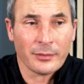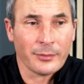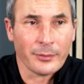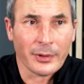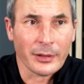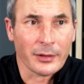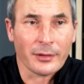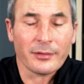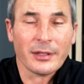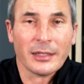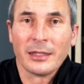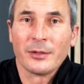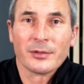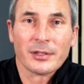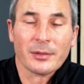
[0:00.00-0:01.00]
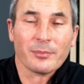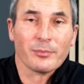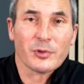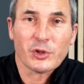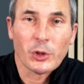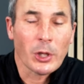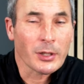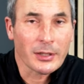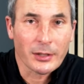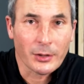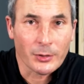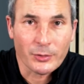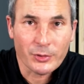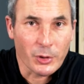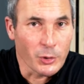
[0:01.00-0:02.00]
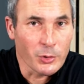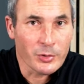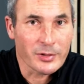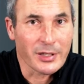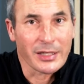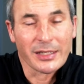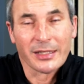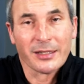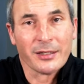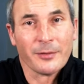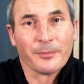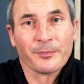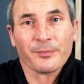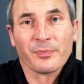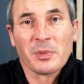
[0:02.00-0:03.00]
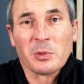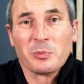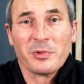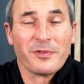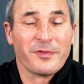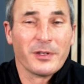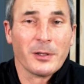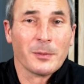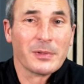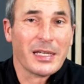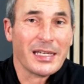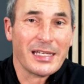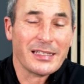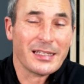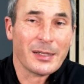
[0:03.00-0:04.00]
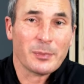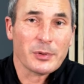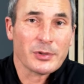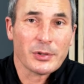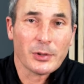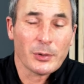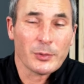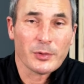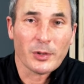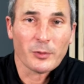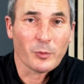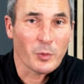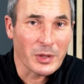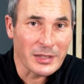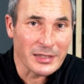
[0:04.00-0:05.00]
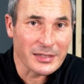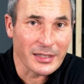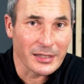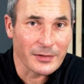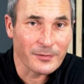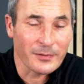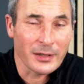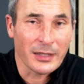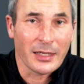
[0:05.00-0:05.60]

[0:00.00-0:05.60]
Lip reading: was in Charlotte on Tuesday, and then we filmed 8 episodes on Wednesday